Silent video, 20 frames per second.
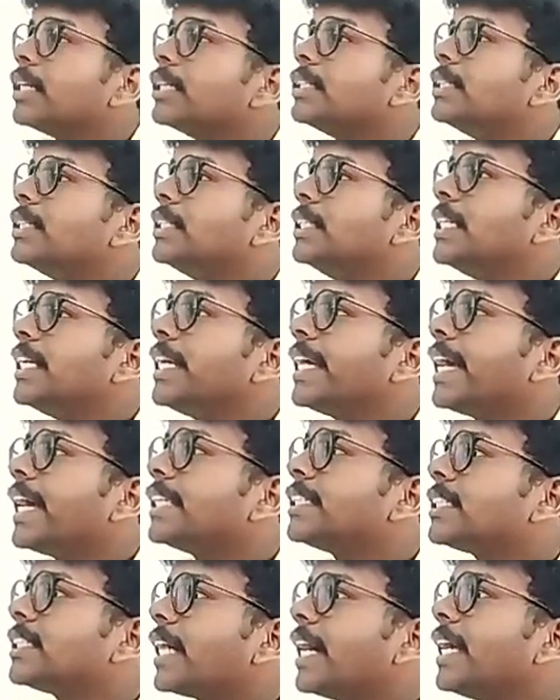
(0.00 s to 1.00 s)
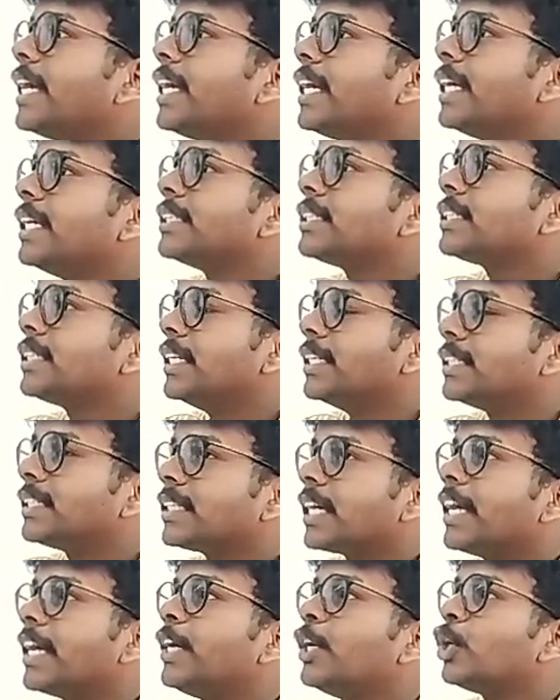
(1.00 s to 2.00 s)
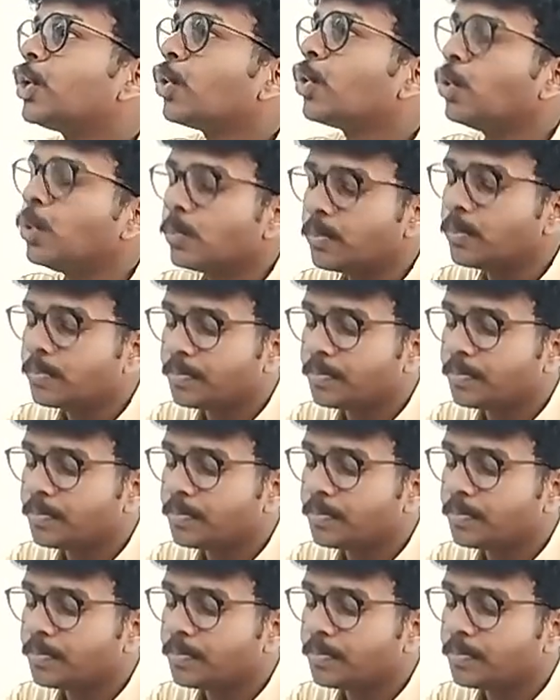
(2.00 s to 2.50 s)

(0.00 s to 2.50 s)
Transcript: GHI is designed to